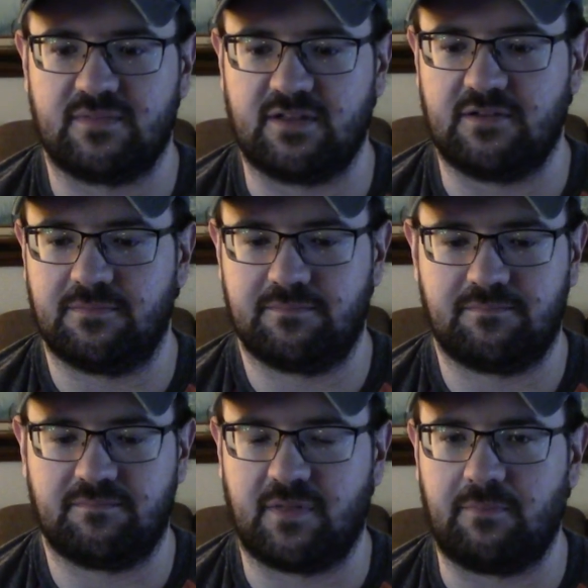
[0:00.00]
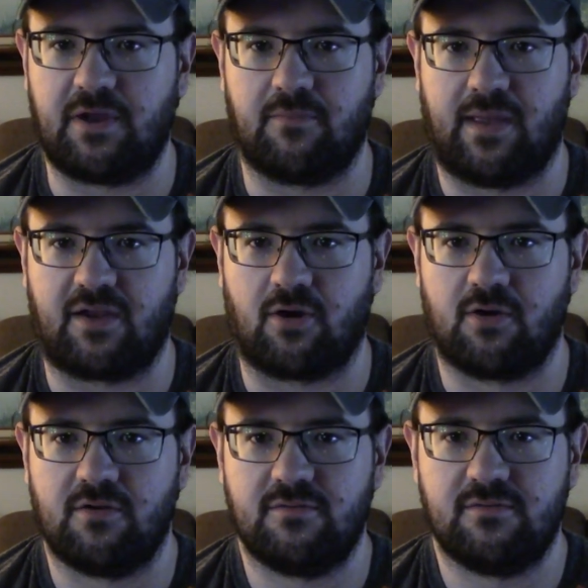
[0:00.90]
the beer
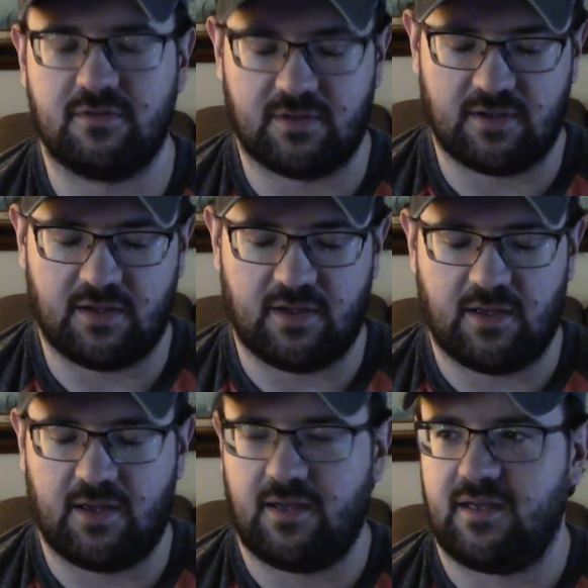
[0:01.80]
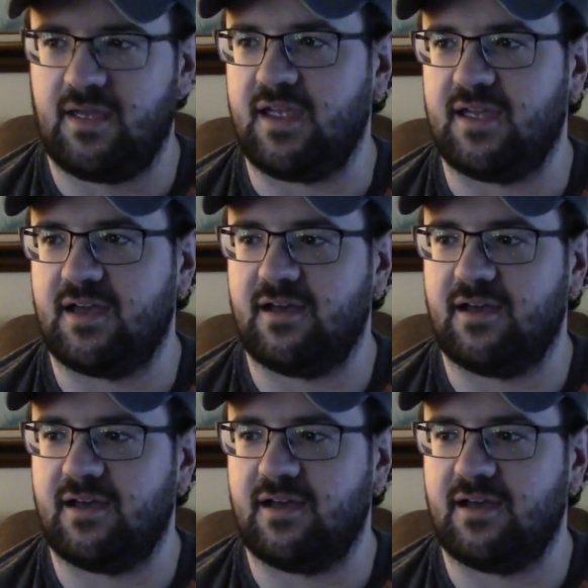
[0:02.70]
maker, he